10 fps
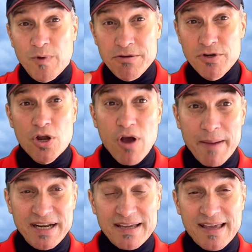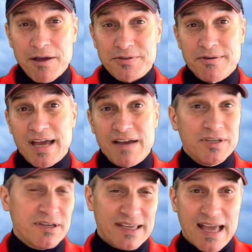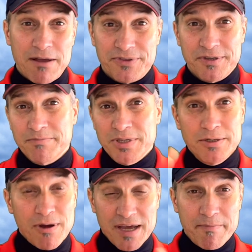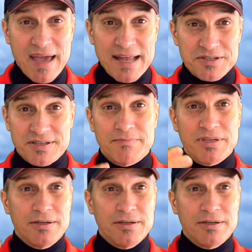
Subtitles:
When you know how many cows you have, you can count them. You know how to manage them.